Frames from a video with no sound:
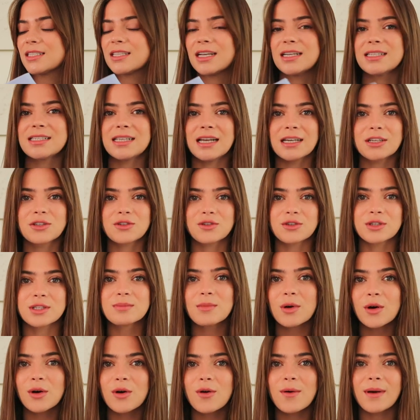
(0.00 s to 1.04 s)
a size extra
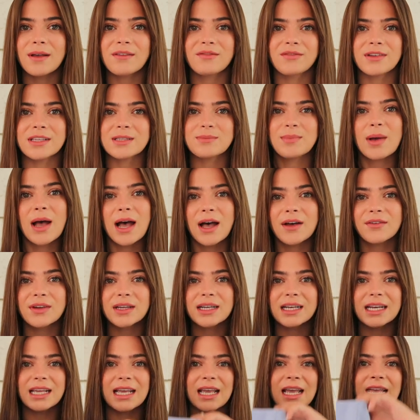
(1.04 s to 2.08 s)
small. It fits
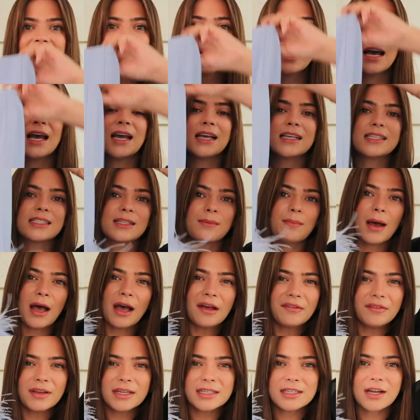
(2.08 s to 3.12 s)
perfectly. It's the
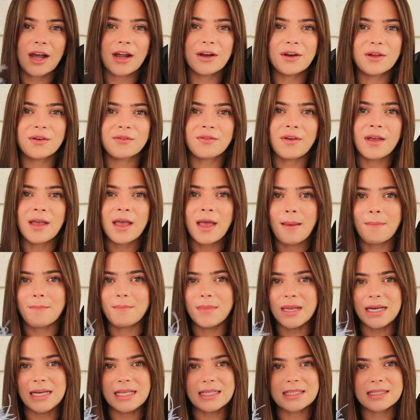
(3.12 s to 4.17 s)
perfect kind of
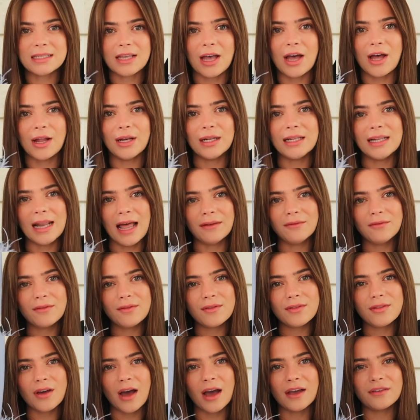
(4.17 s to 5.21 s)
mini skirt
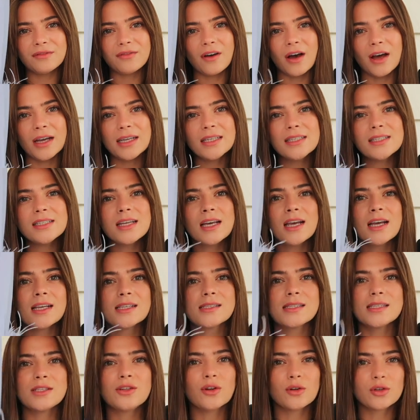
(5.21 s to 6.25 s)
length, I find.
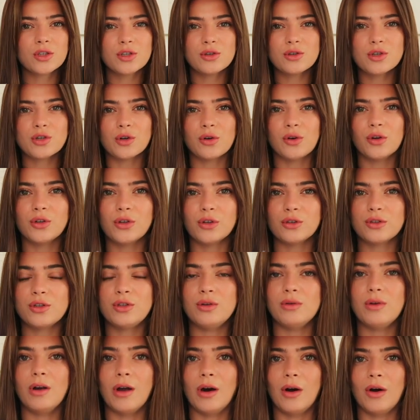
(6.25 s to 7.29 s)
It's not too short, not
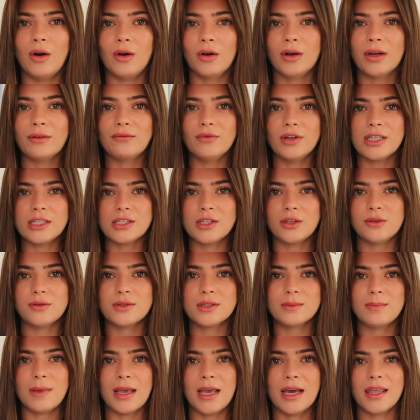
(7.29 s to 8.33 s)
too long. It really
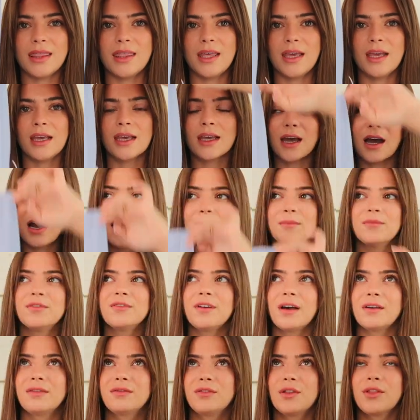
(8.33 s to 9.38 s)
suits me, I think. I'm
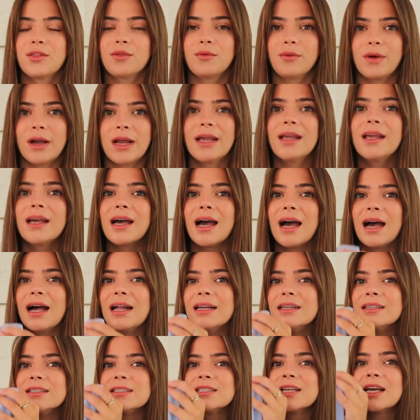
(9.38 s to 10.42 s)
5'3",
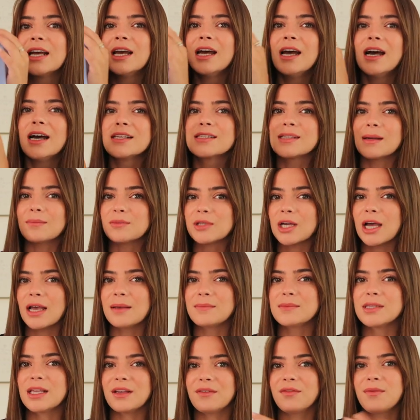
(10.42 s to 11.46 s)
and
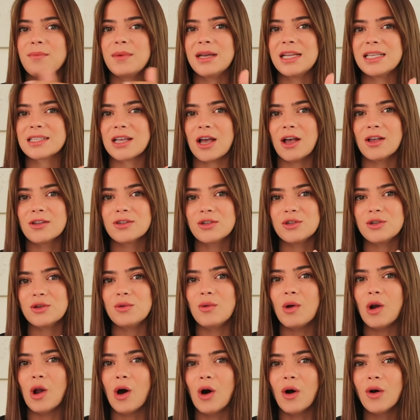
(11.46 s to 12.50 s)
sometimes if mini skirts are
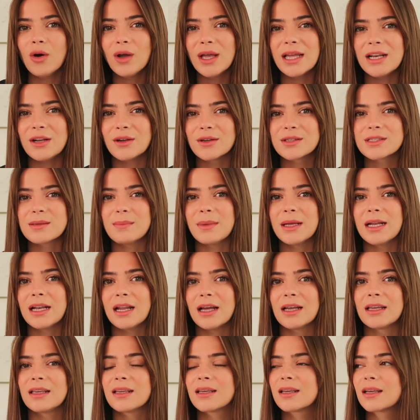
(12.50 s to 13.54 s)
too long, it looks a bit
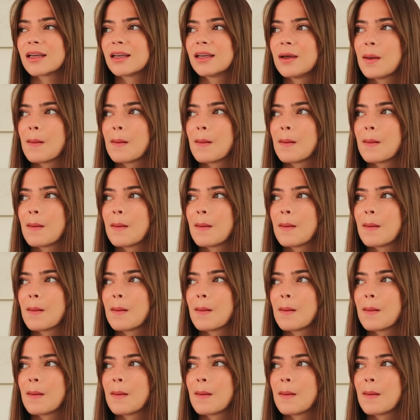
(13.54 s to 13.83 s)
like,